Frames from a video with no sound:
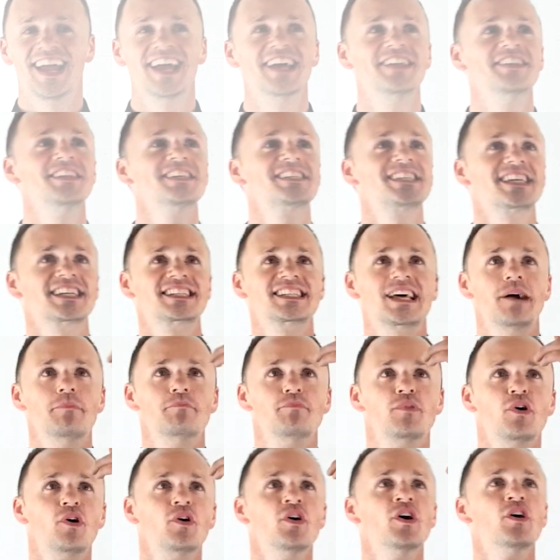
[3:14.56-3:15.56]
In this
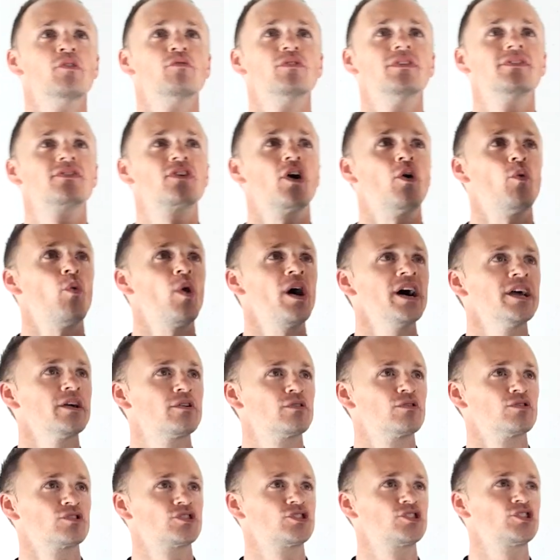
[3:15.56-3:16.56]
example, we've got y
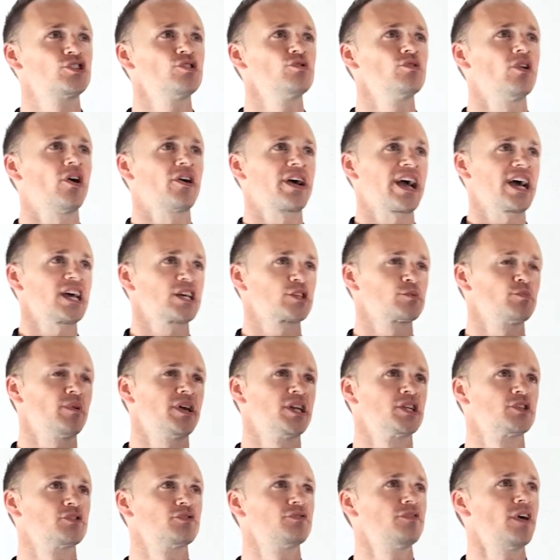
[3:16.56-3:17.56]
equals 2 log x
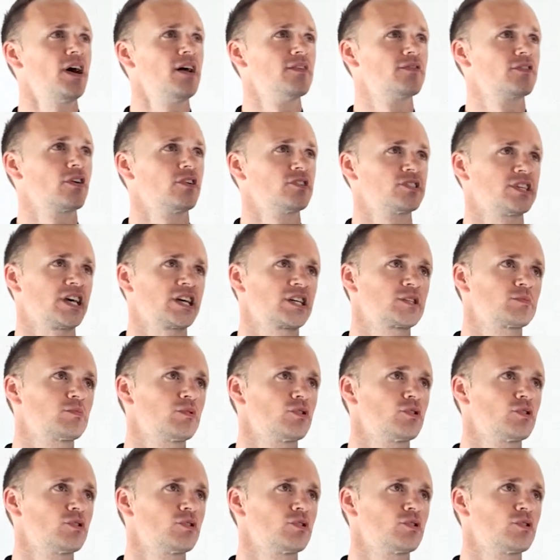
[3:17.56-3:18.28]
minus 5 cos x